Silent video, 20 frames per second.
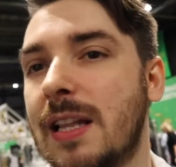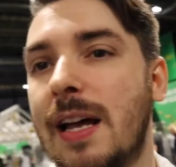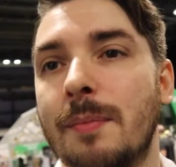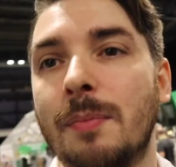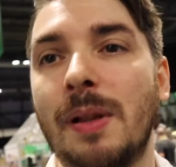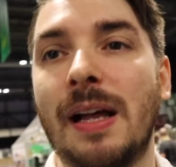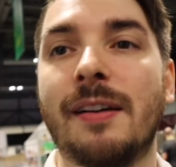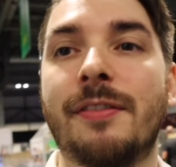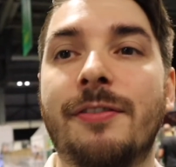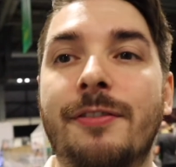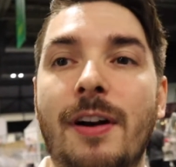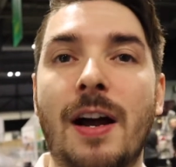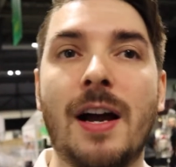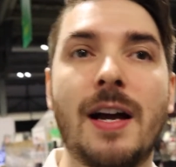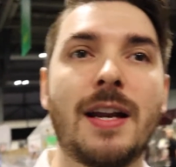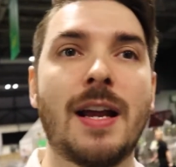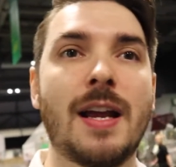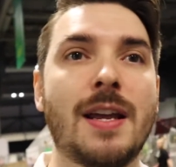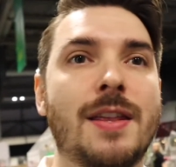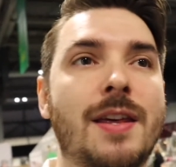like Black
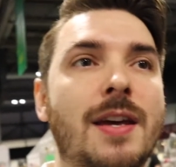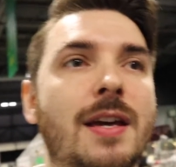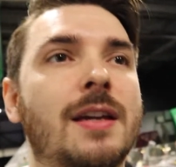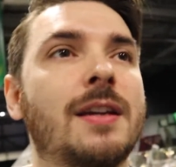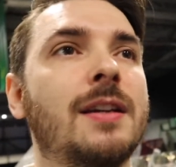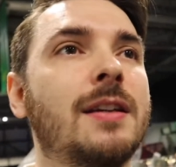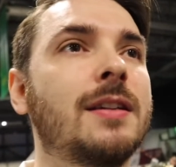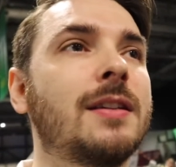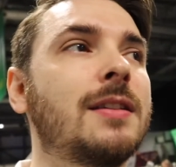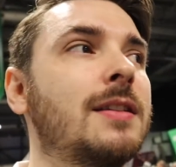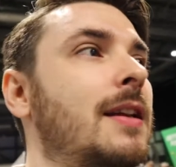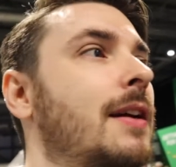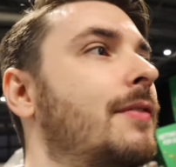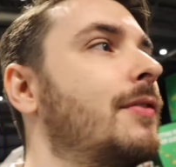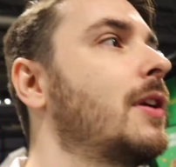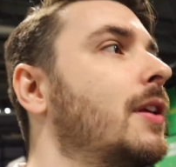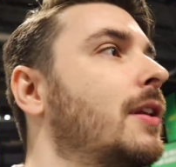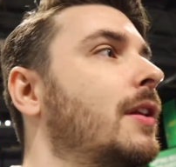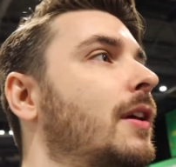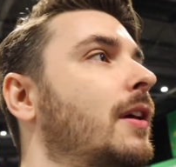Friday things and
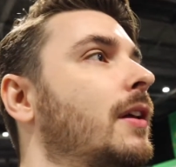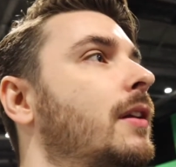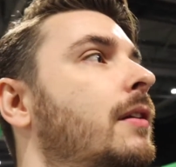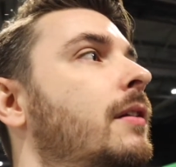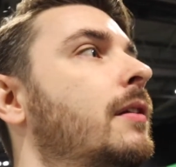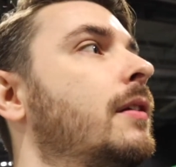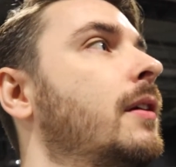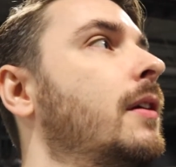everything.